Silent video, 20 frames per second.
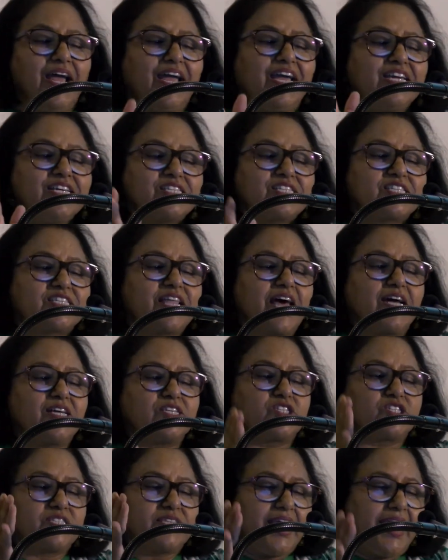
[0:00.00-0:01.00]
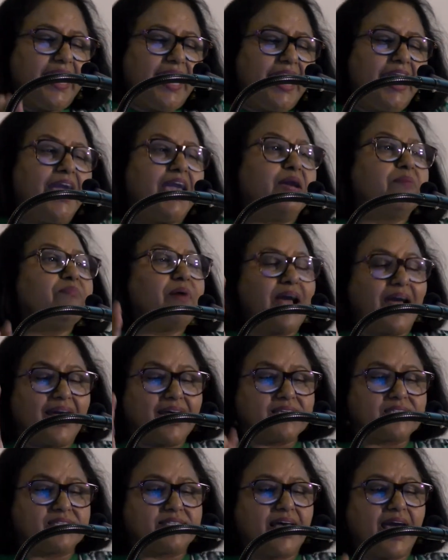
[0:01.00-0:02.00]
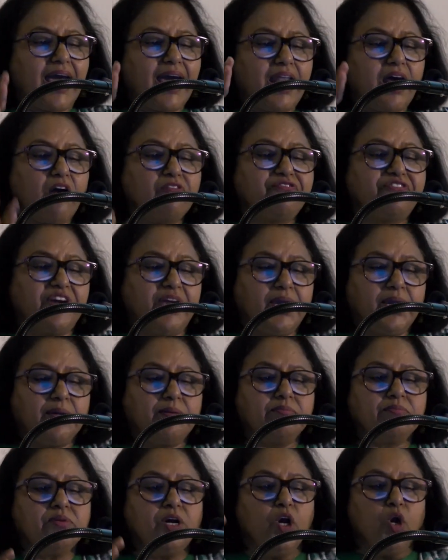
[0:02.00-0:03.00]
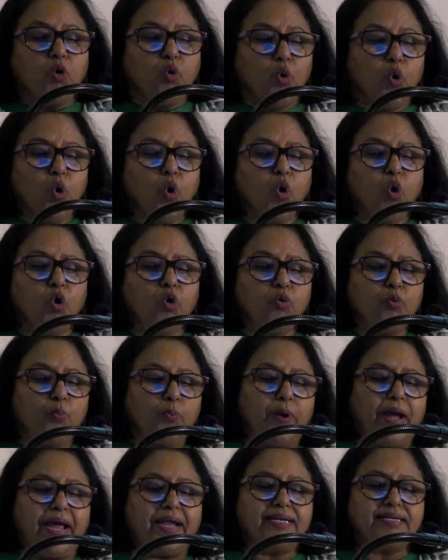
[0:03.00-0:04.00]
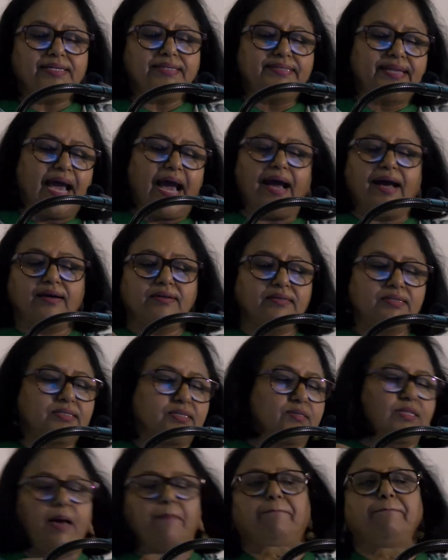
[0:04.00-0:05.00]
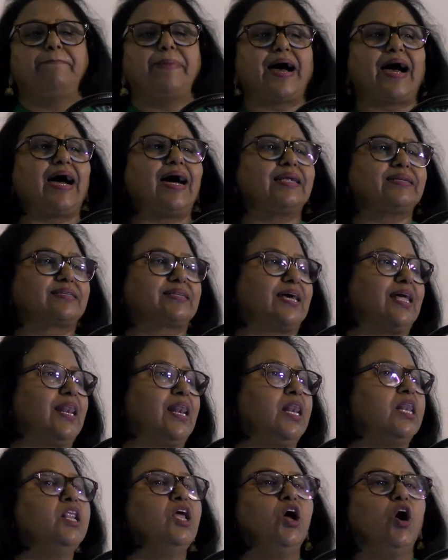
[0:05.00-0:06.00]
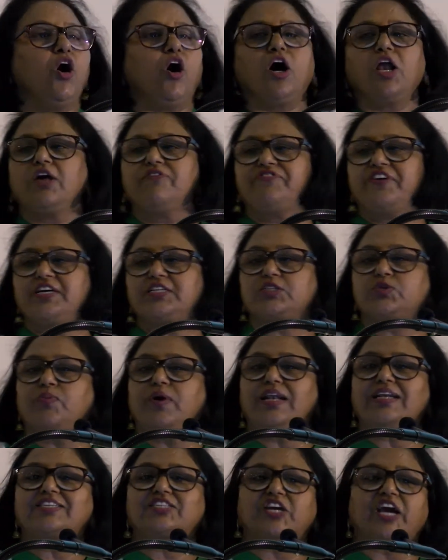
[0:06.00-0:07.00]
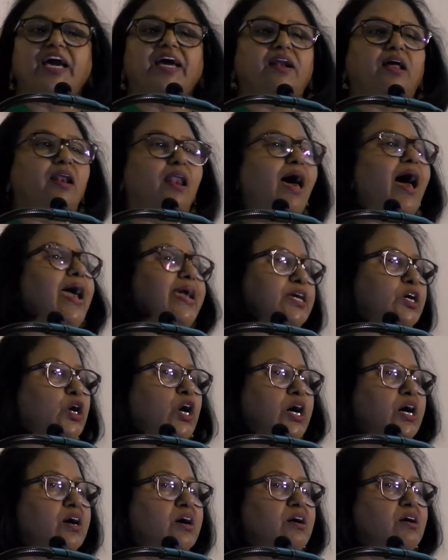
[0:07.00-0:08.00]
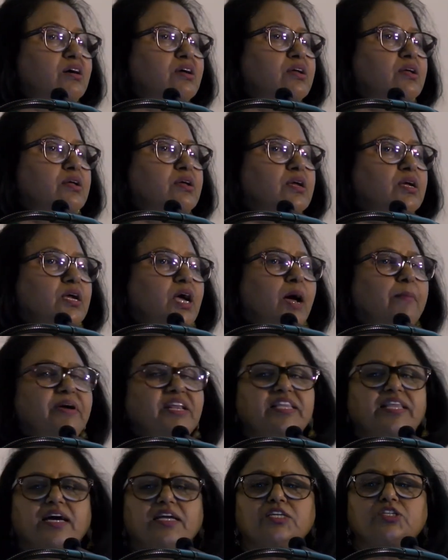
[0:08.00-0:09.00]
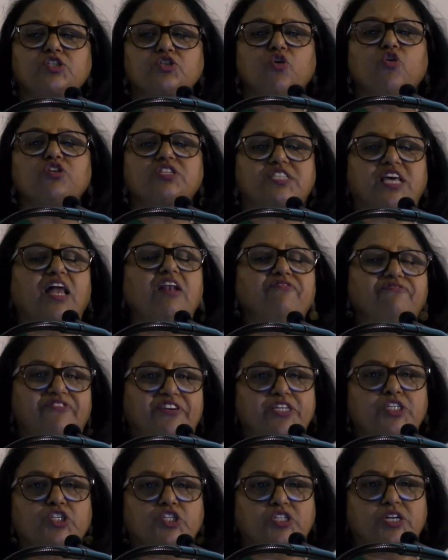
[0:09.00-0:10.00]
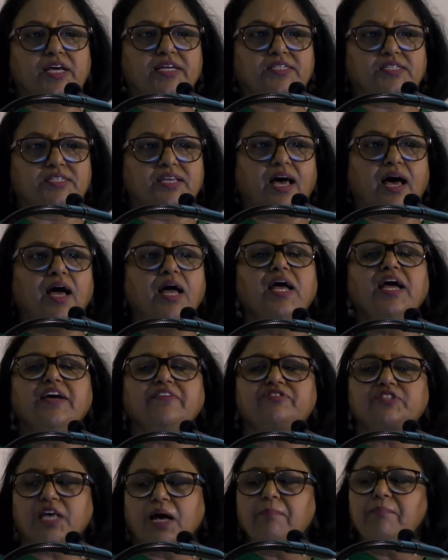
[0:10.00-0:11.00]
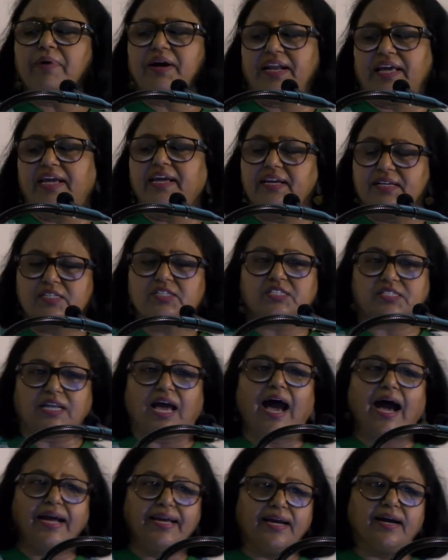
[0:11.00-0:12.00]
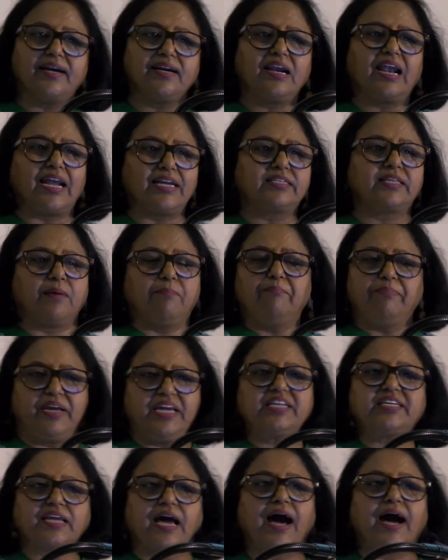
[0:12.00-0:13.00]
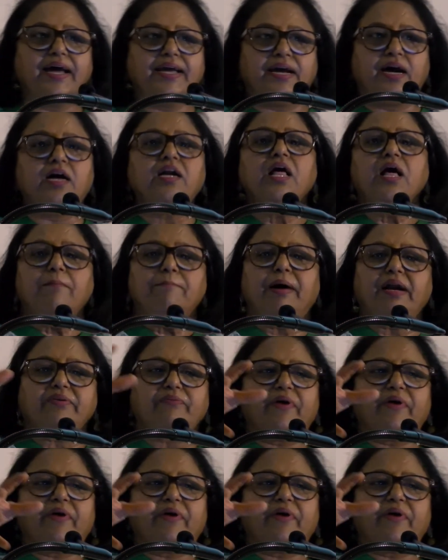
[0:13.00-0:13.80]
is the same as that of him who went down to the battle. All of us will share alike. I mean, there is no selfishness. If somebody is tired, let them be tired. But